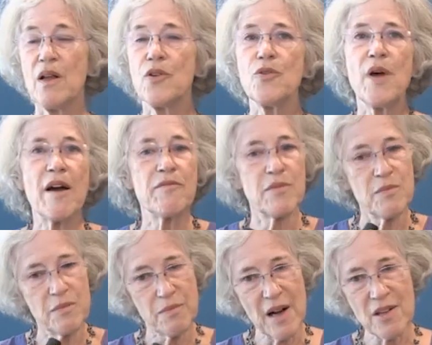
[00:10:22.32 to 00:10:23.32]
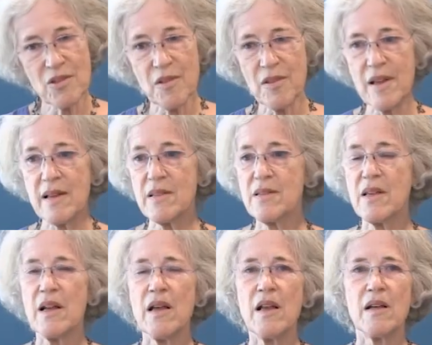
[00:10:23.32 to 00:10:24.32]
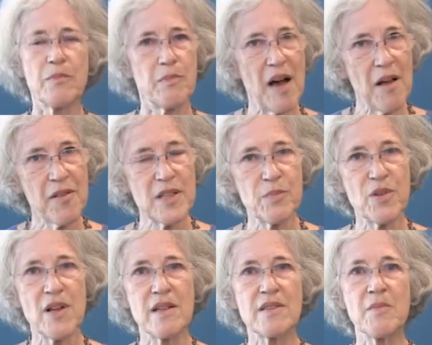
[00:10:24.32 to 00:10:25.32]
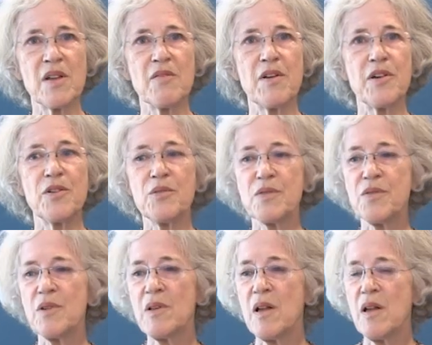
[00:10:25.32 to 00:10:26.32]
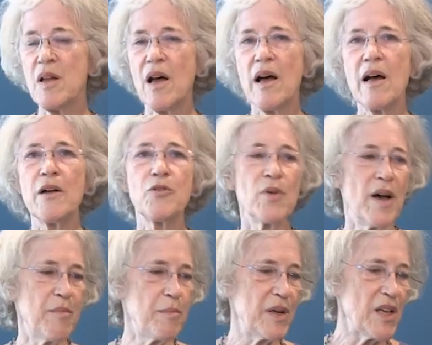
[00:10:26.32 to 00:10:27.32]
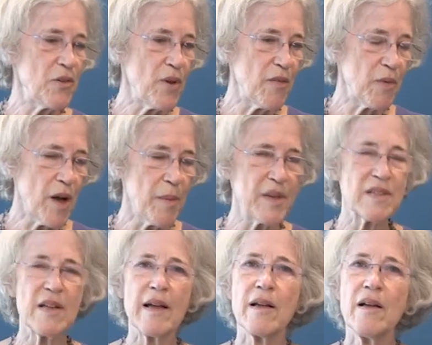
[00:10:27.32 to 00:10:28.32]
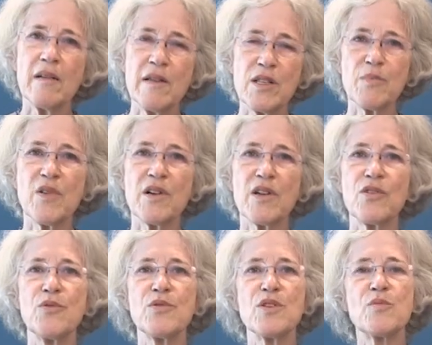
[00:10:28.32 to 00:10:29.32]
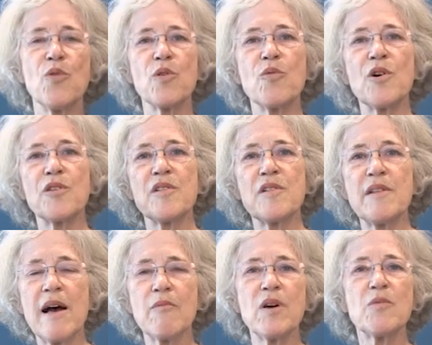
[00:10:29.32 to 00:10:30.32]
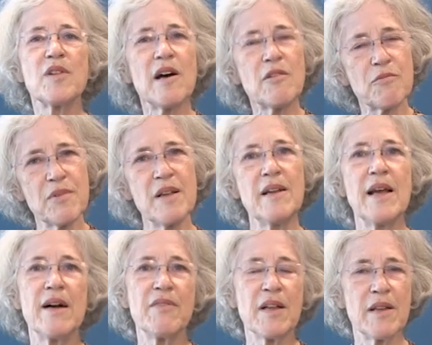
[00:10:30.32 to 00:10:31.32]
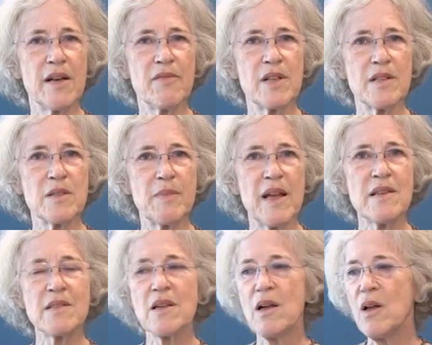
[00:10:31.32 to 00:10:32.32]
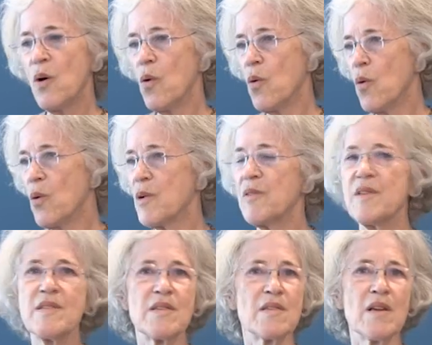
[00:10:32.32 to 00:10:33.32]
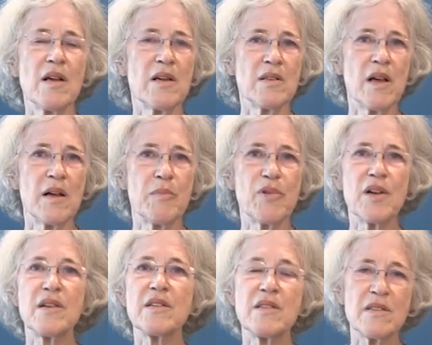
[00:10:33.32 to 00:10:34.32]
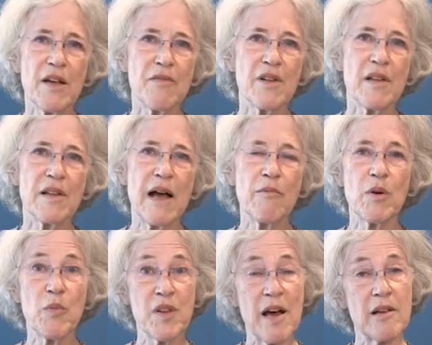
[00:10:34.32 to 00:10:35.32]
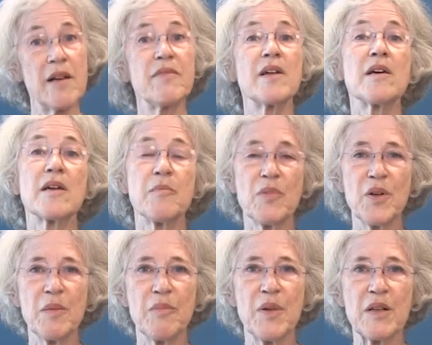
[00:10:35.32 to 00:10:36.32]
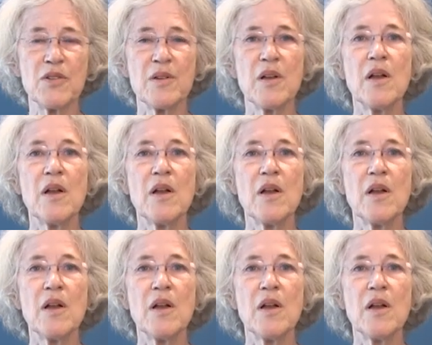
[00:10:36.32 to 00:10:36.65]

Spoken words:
You have partial things. PATH has put out something very useful. But then you have comments like, this product uses more water than that one without really having the evidence base, or this product is safer than that one without having a complete picture.